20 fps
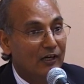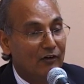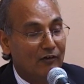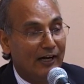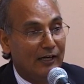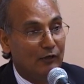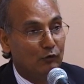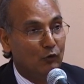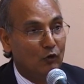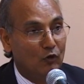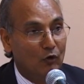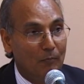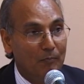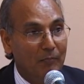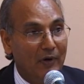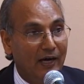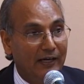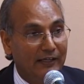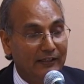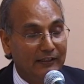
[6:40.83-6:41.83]
trying to
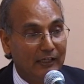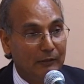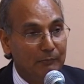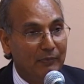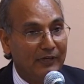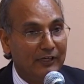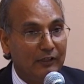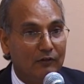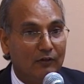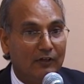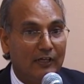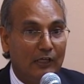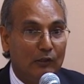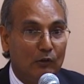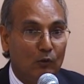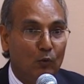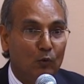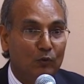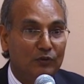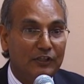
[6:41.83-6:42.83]
combine and bring
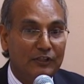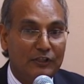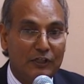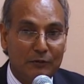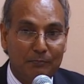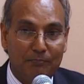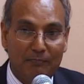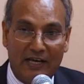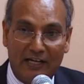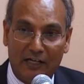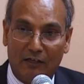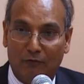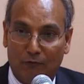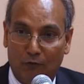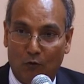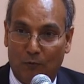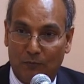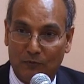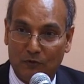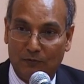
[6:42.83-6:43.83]
together all the disparate
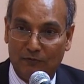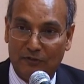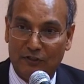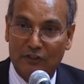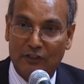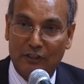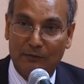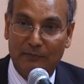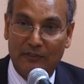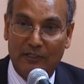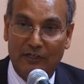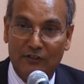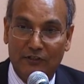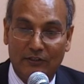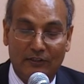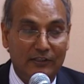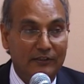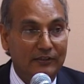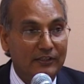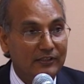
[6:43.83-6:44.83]
forms of
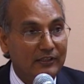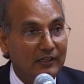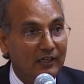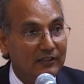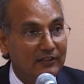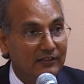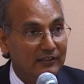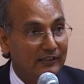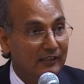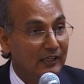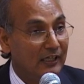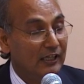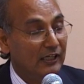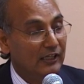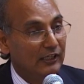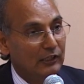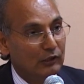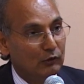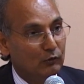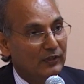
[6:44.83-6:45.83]
discrimination in this country
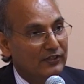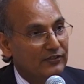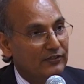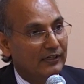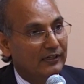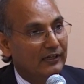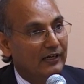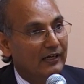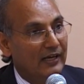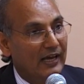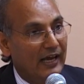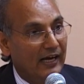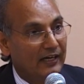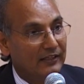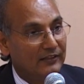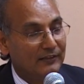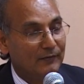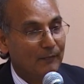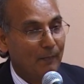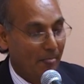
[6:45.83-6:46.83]
into a single
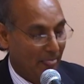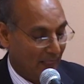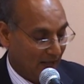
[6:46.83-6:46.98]
act.